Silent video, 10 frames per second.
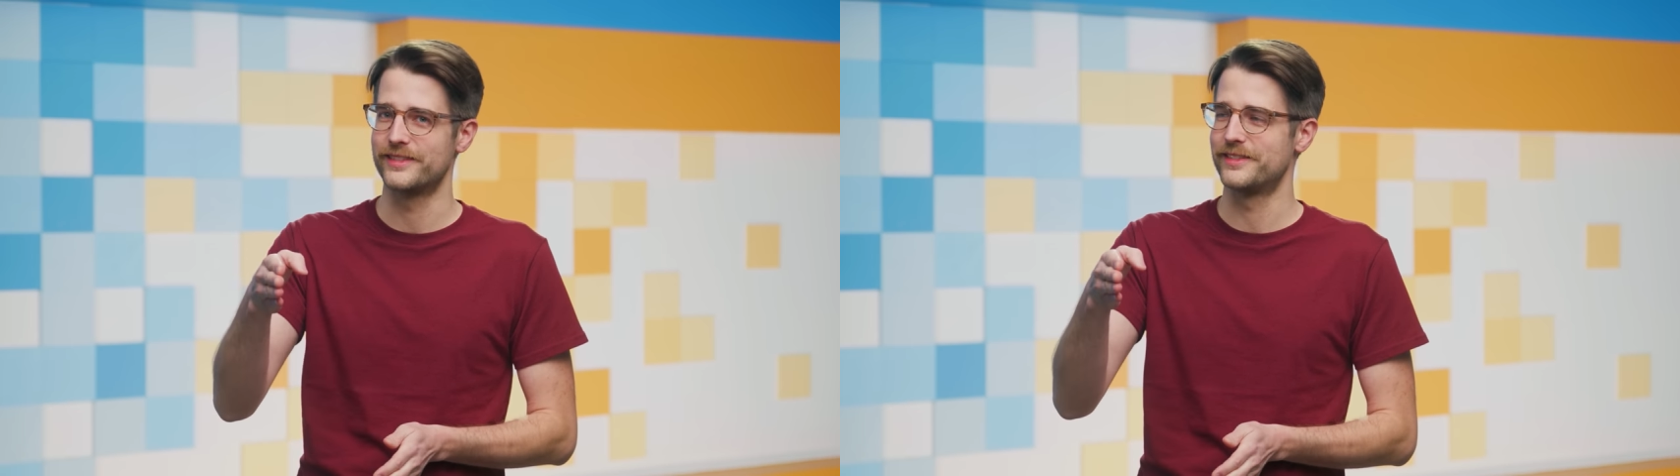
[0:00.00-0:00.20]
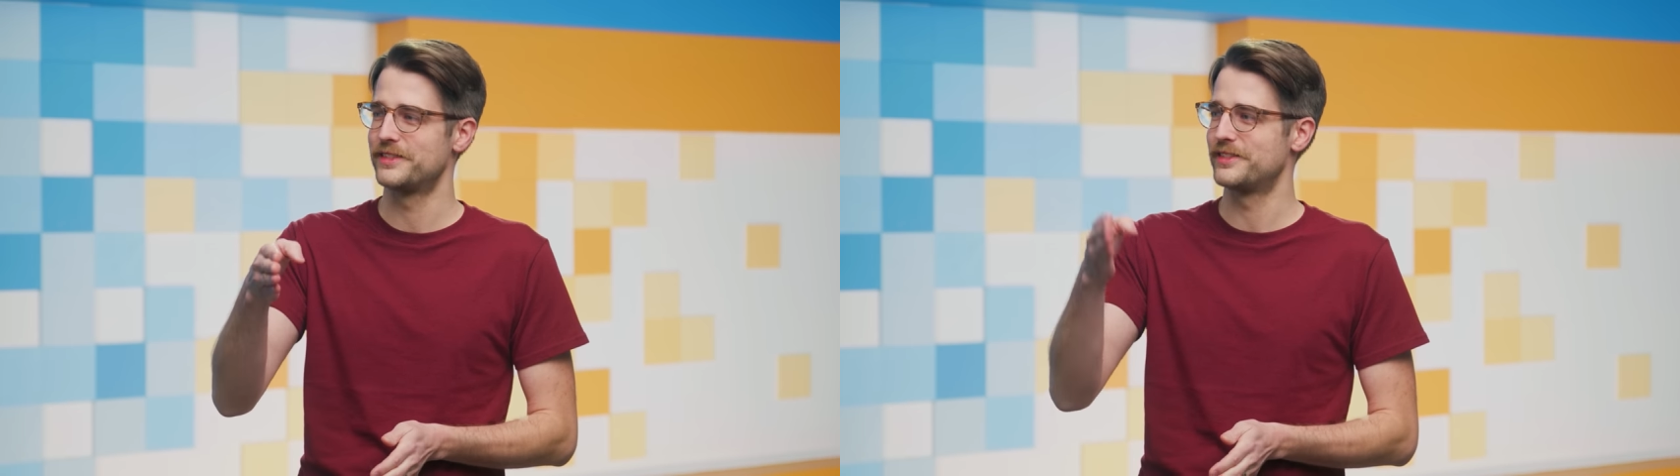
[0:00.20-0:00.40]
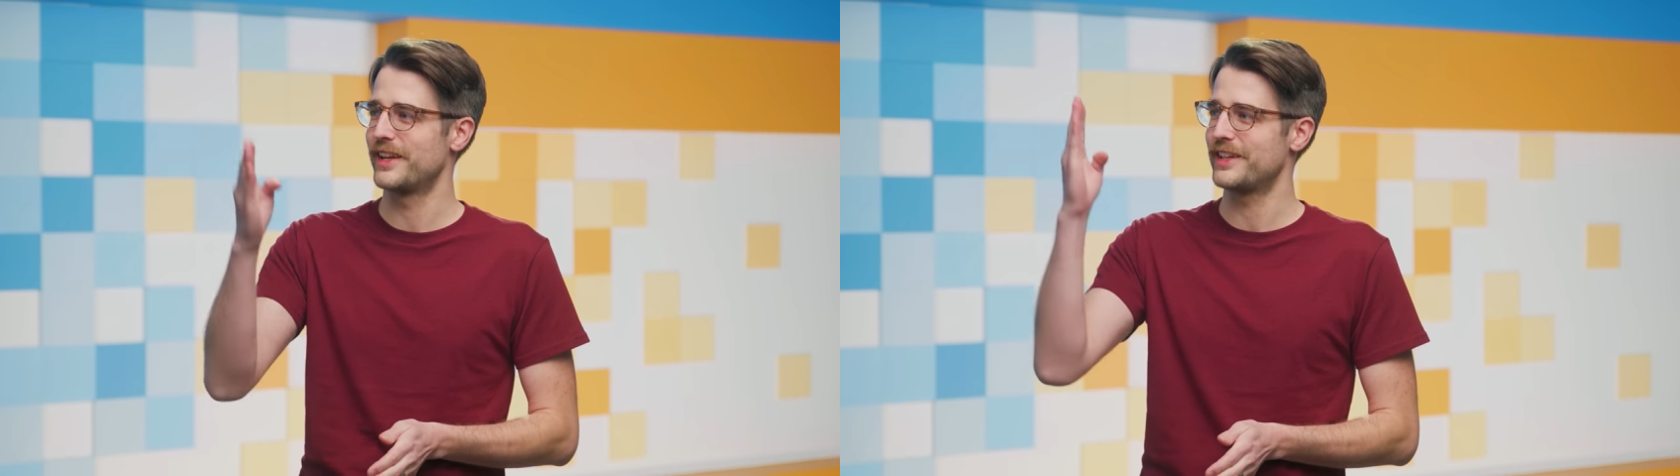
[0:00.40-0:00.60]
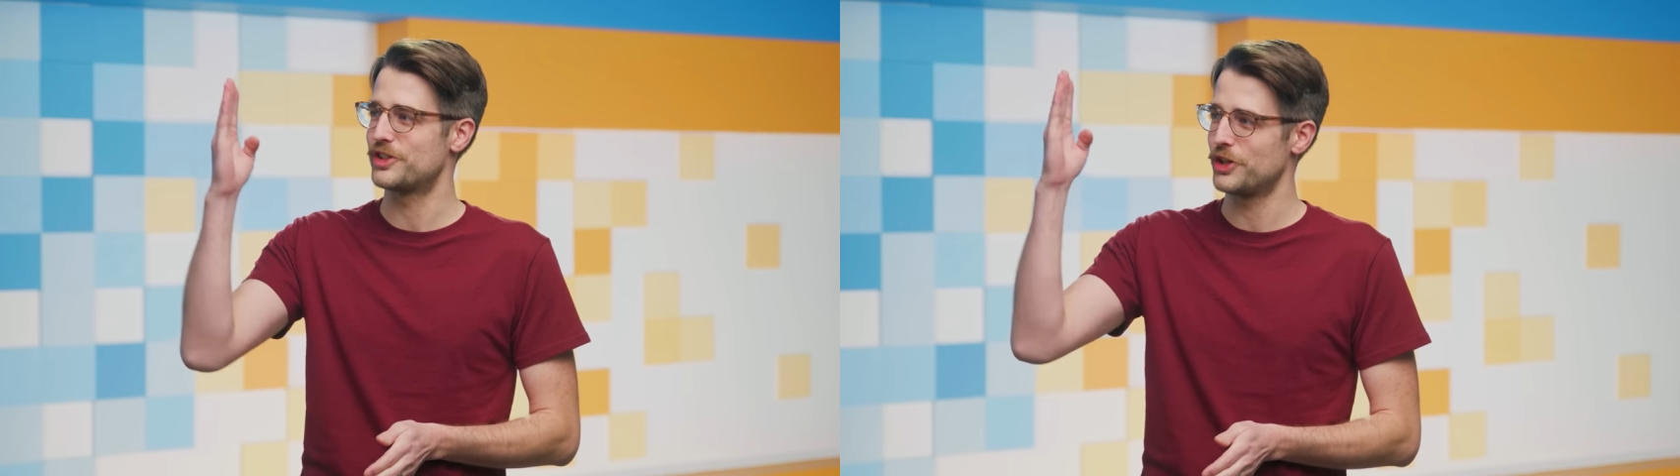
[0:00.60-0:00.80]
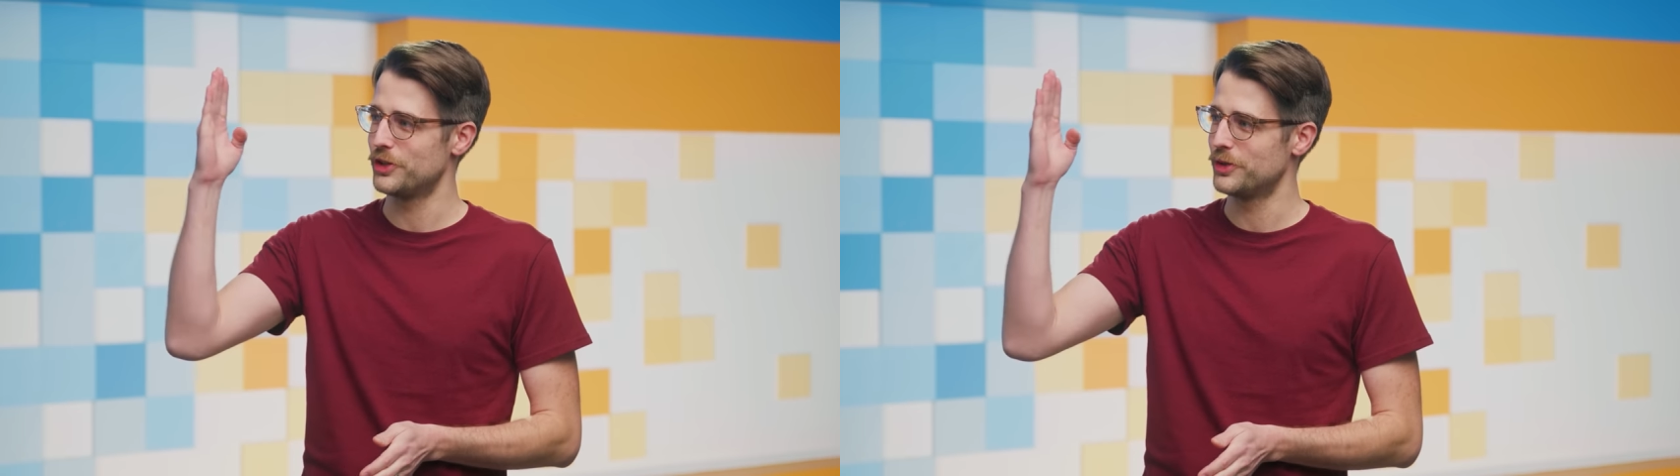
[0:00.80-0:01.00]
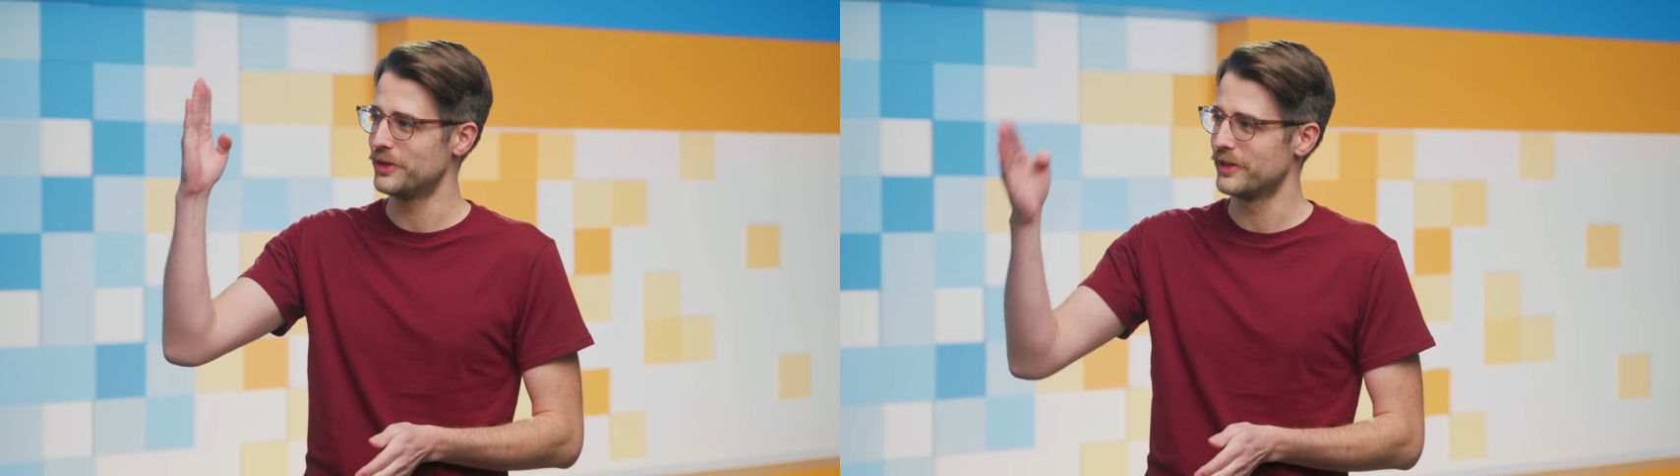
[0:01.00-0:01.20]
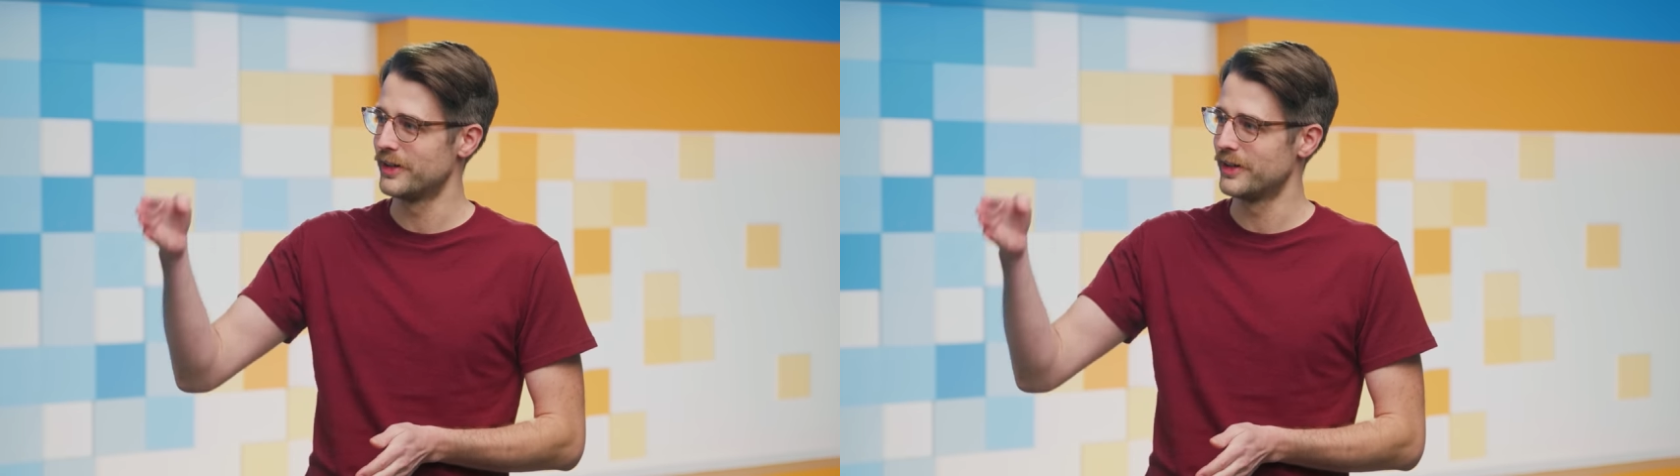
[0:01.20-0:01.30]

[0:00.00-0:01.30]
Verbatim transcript: 0, day 2.